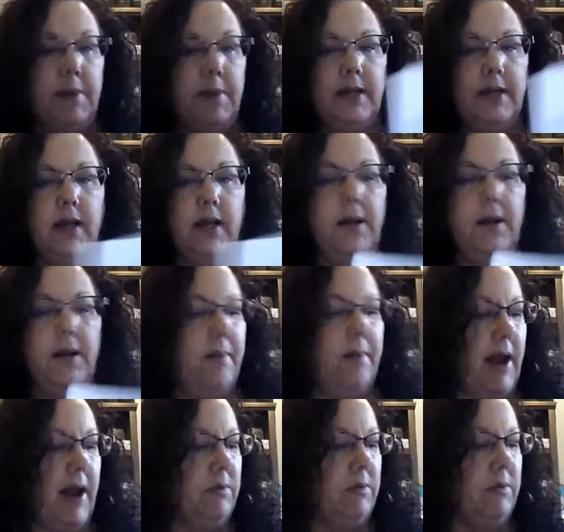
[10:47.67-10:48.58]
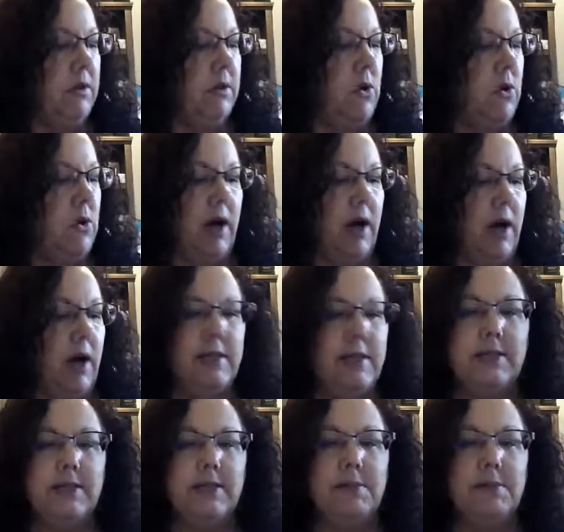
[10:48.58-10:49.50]
But I will go
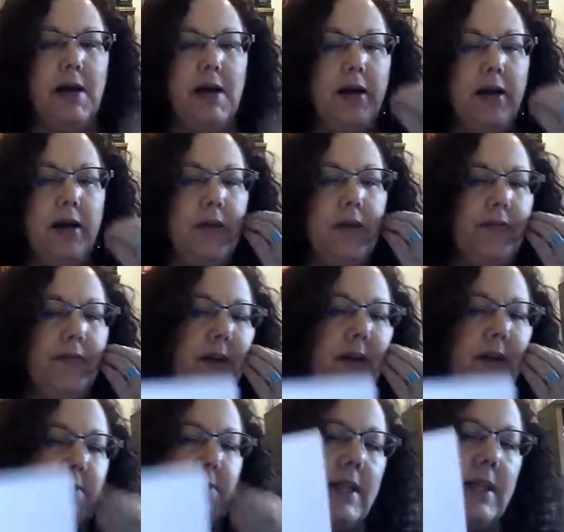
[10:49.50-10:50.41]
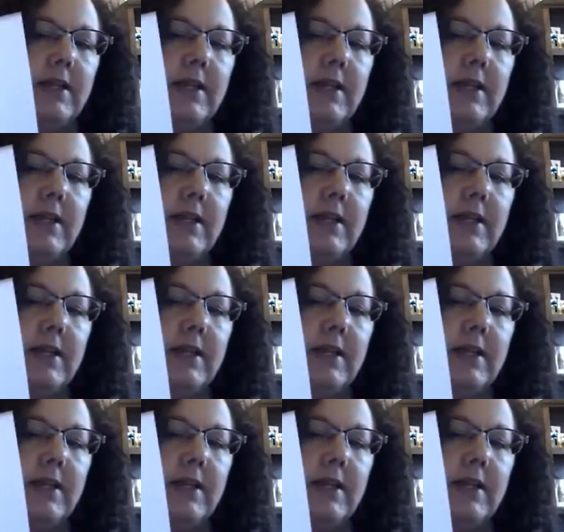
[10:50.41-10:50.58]
on to some other fun